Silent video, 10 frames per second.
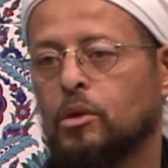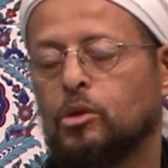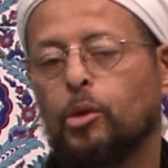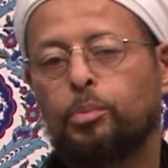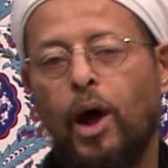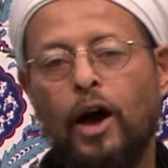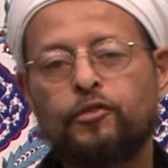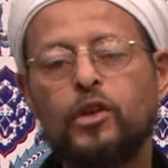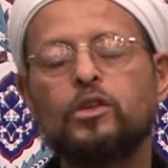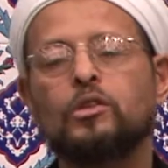The
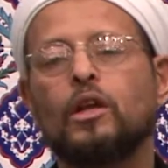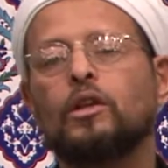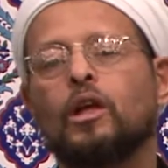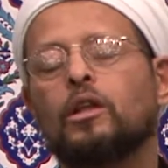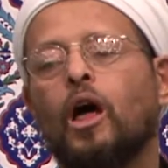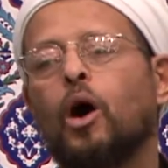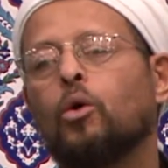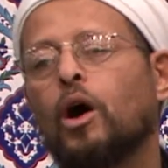Prophet sallallahu